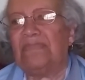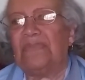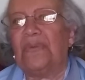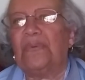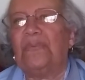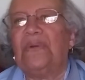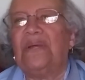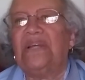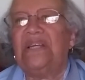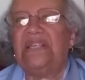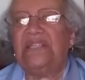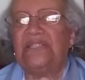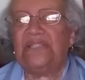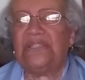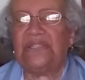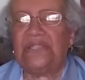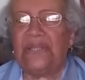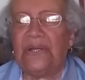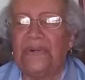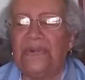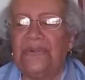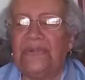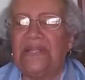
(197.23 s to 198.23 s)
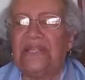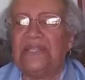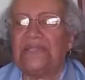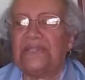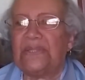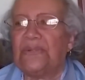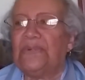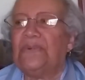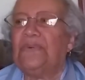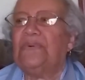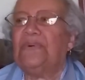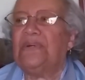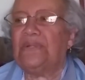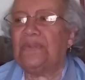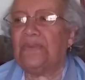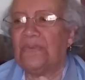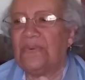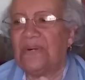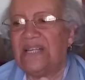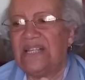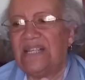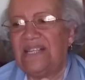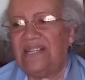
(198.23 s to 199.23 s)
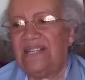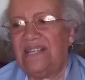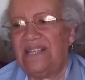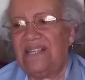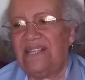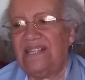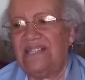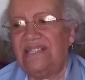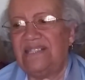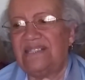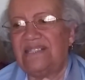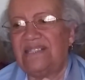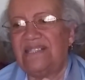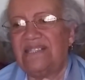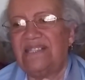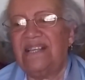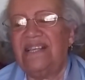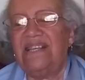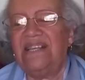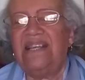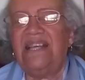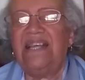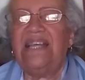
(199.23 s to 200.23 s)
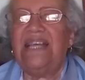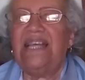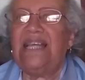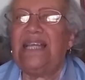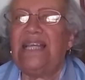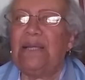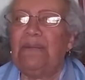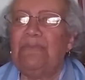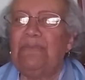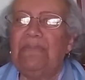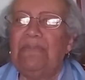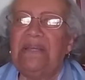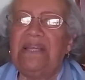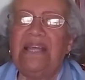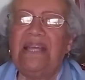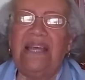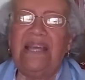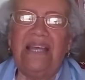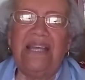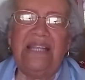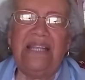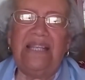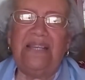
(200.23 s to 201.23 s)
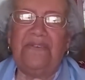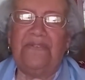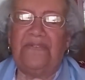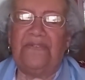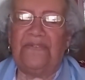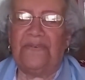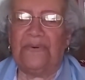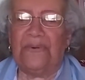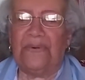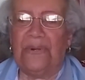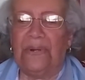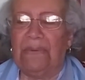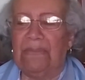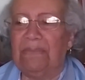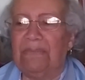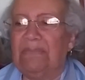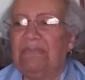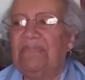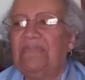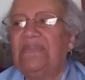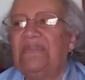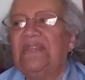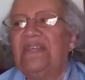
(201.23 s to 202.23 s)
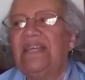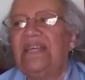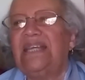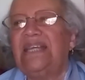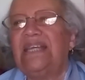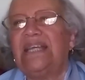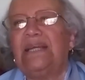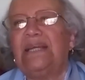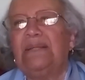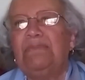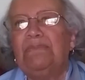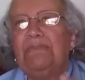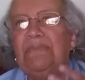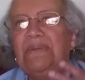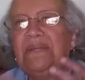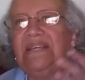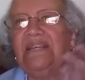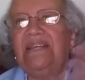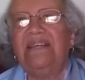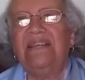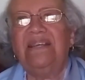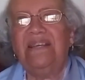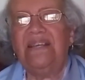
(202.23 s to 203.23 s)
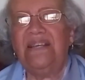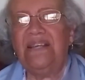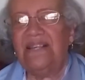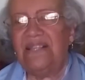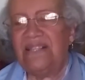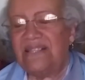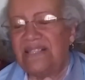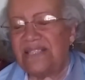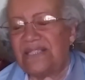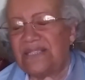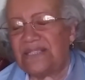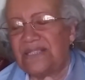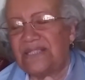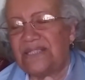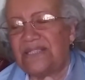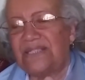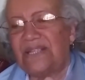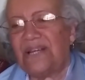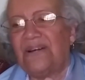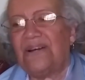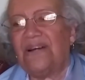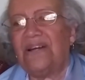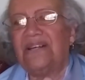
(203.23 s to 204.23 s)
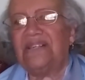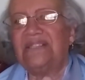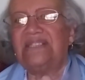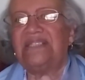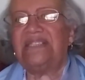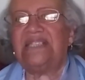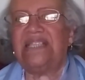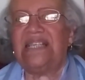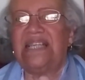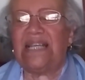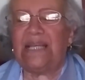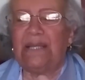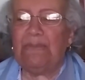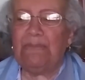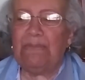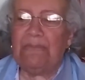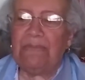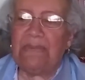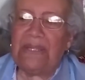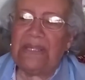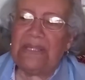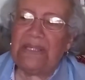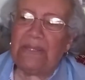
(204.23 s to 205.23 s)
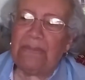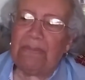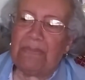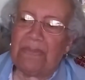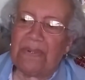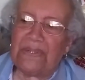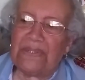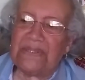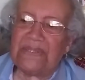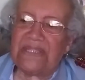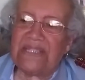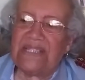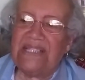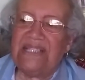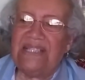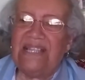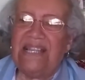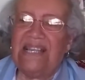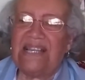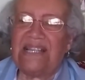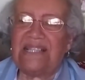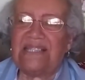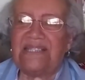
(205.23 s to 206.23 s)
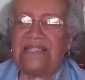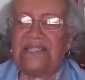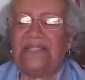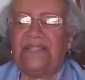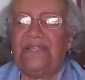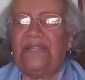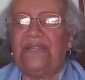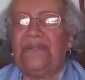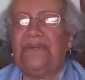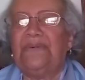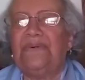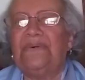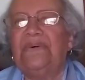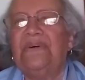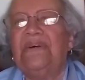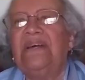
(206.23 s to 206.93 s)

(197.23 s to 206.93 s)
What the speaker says: Where he's shown us who and what he is. He can be any form. He can be the stars. He can be the person next to you.